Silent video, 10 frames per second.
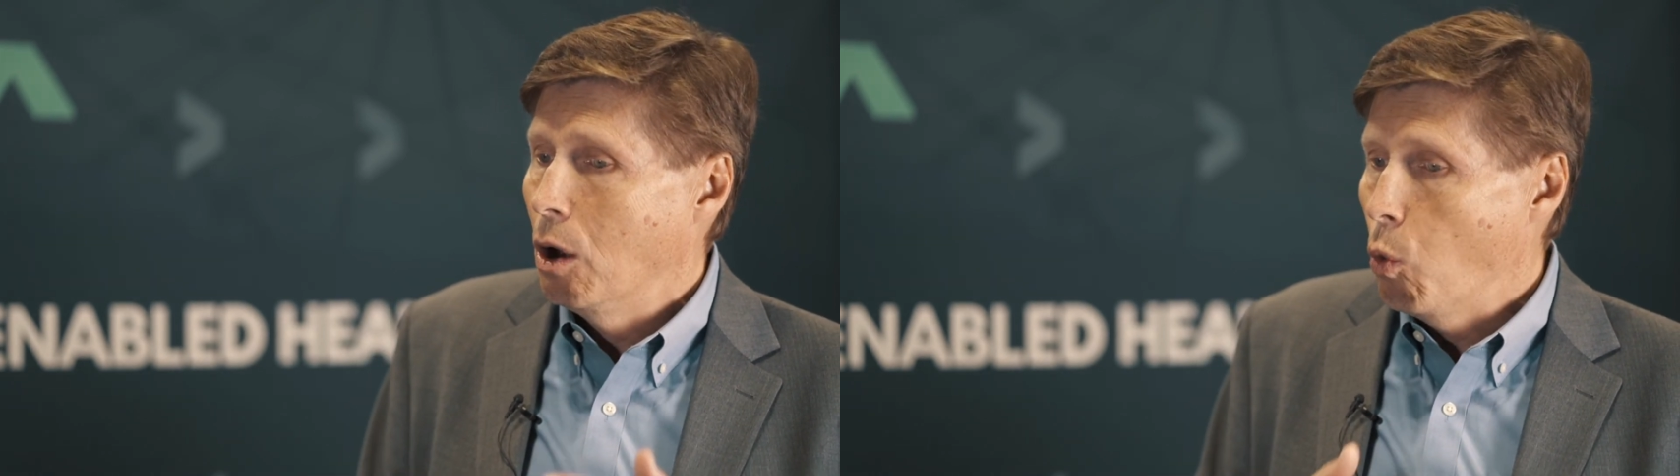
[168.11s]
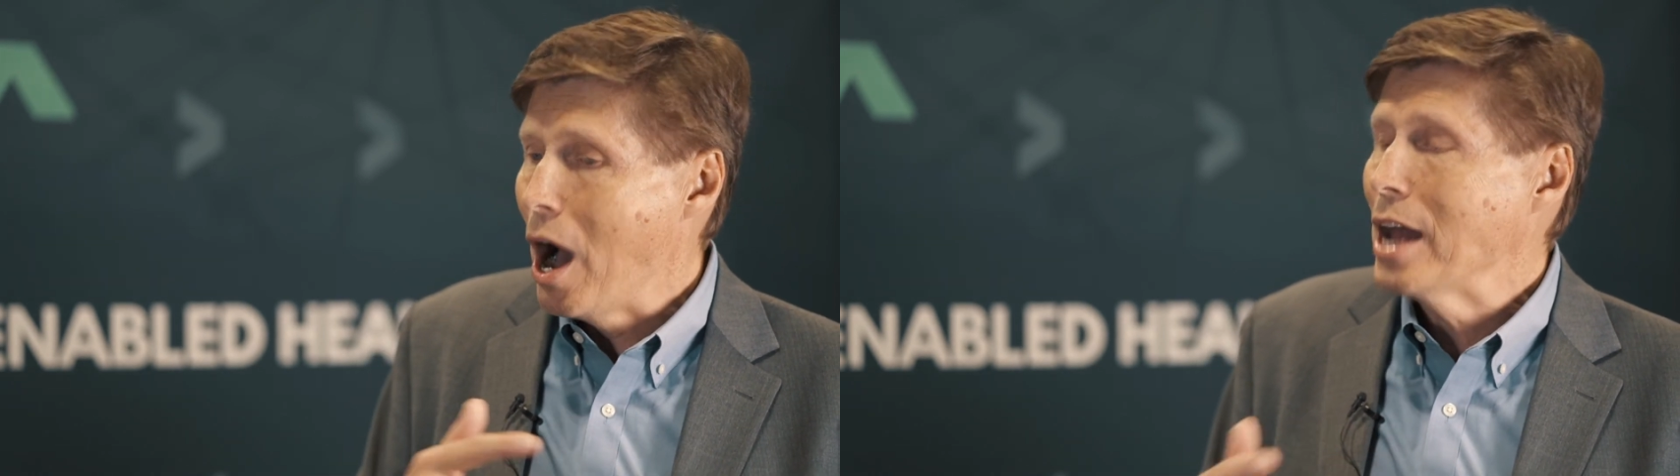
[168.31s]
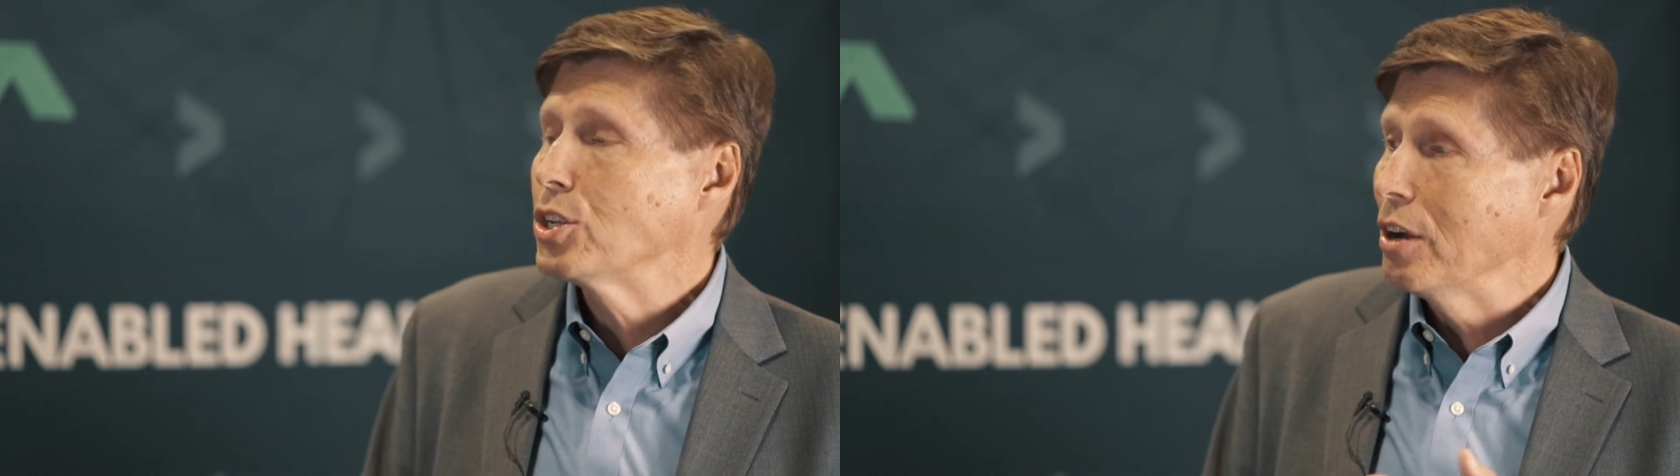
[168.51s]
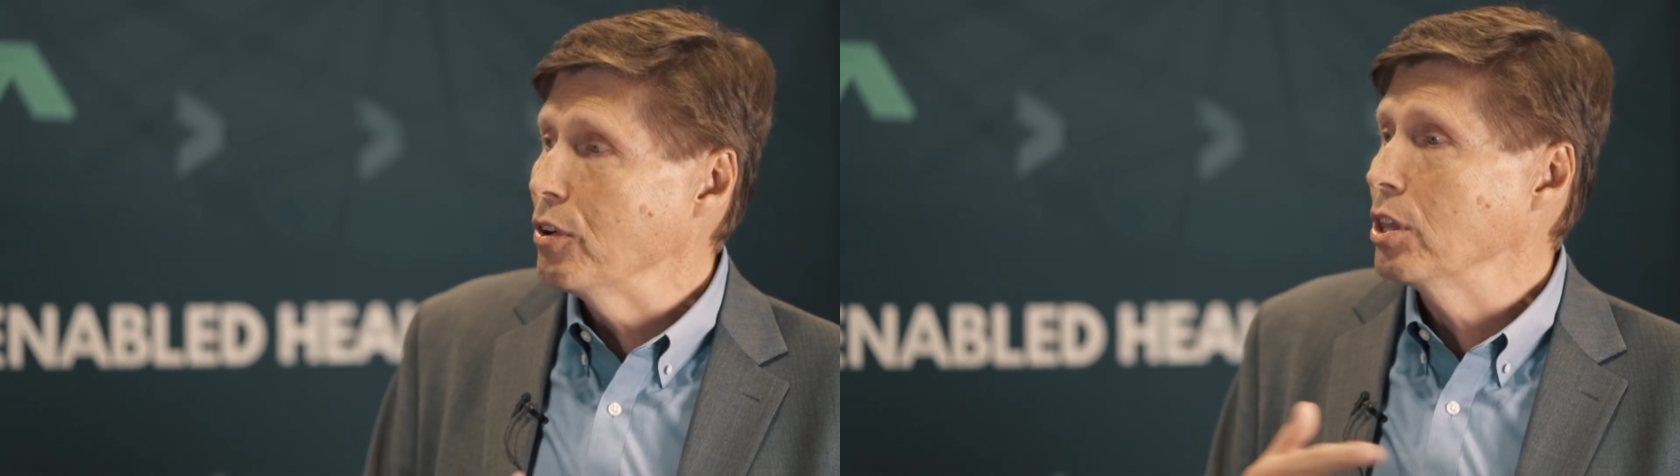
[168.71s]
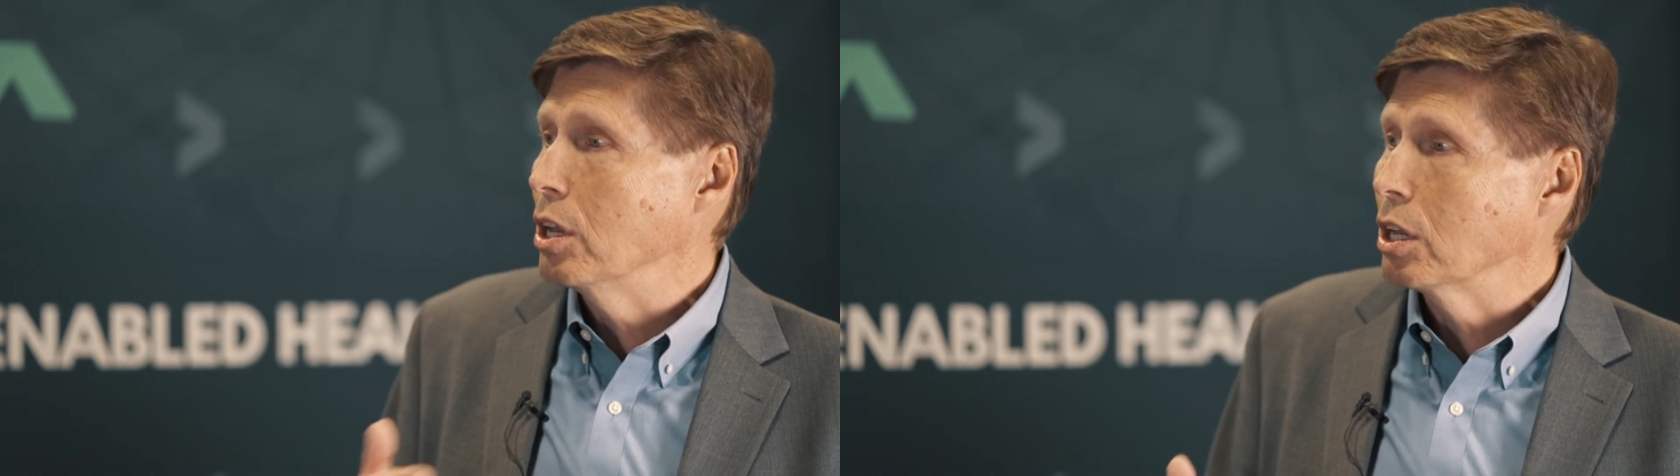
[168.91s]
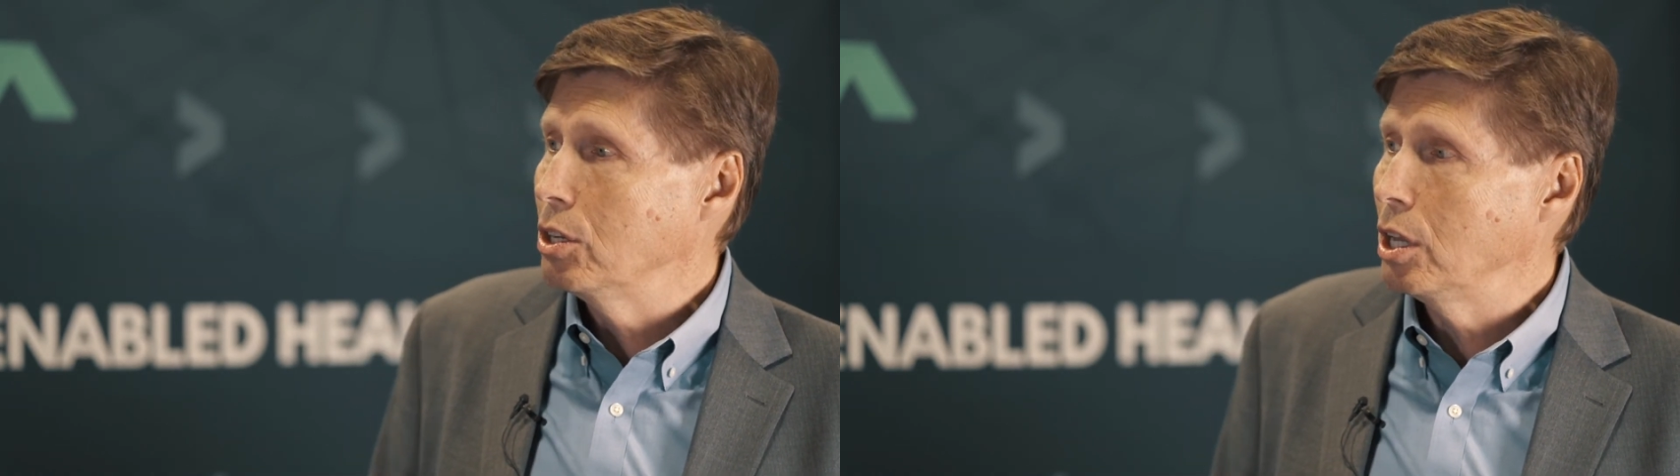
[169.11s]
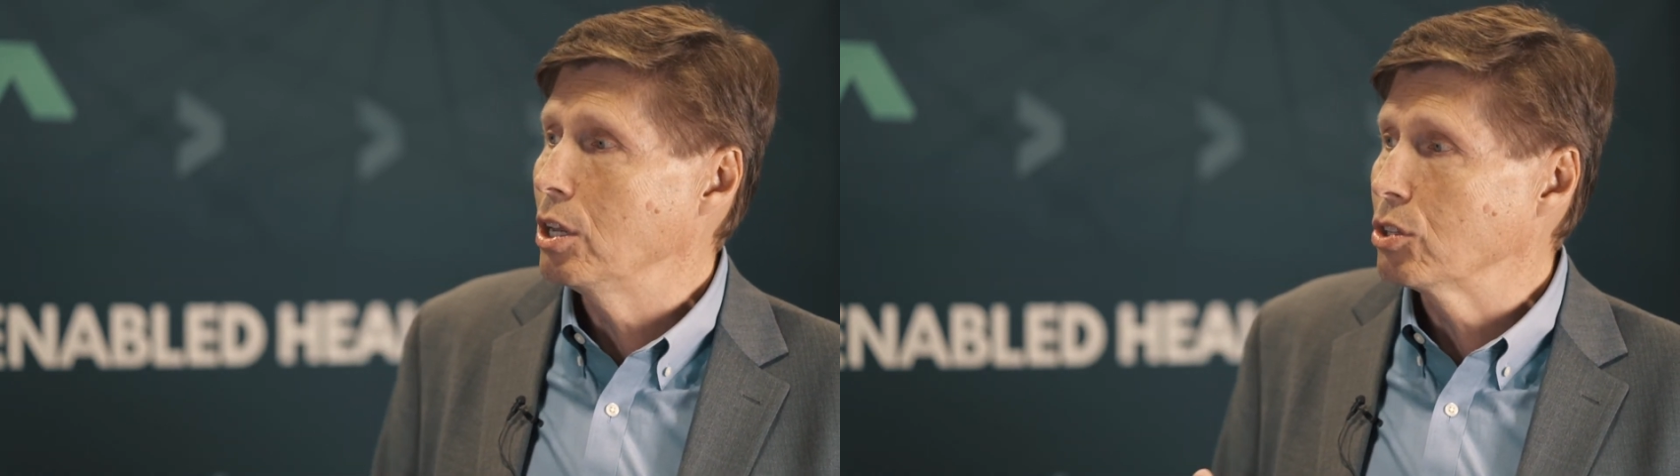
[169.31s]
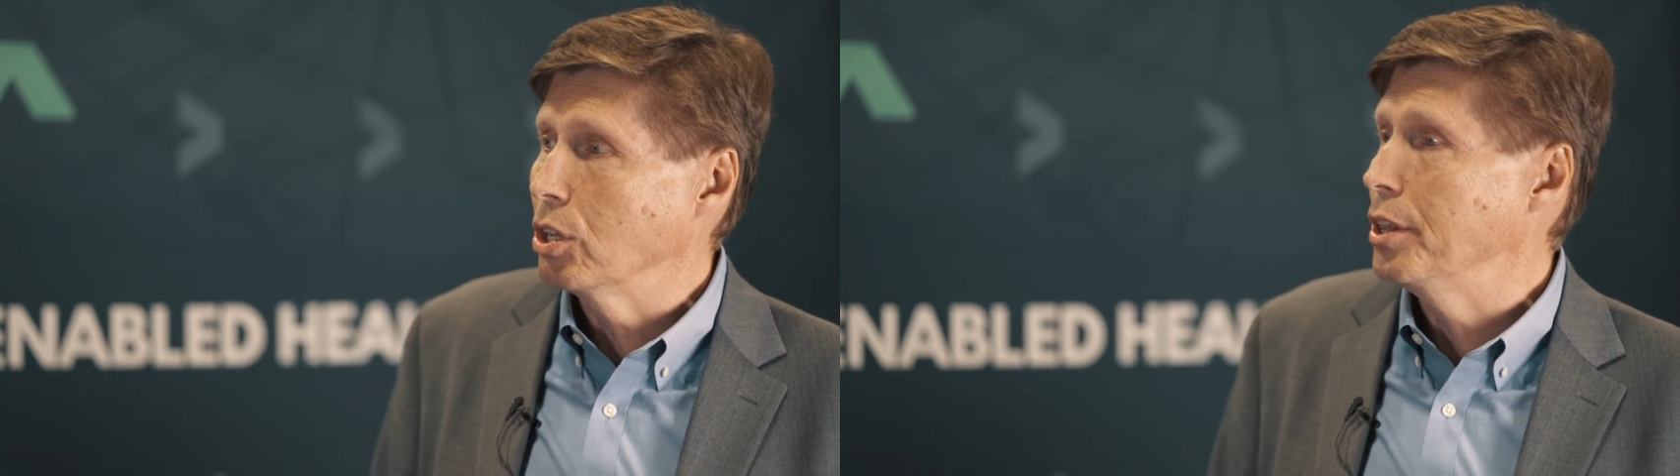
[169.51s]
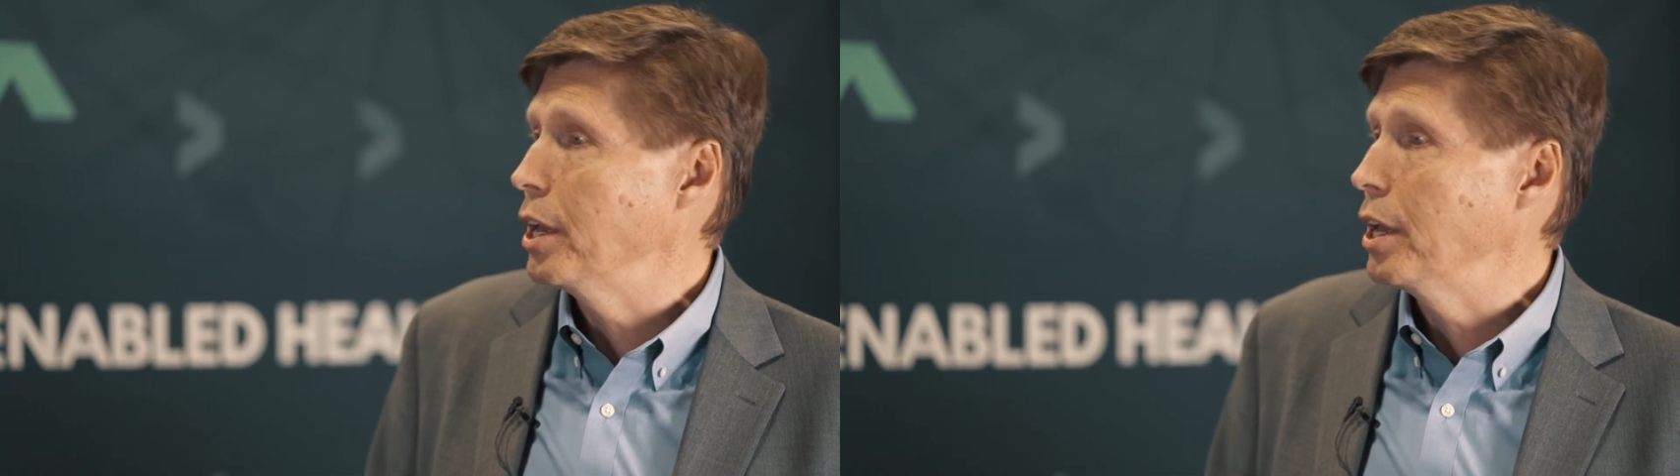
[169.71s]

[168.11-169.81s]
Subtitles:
watch everything continuously,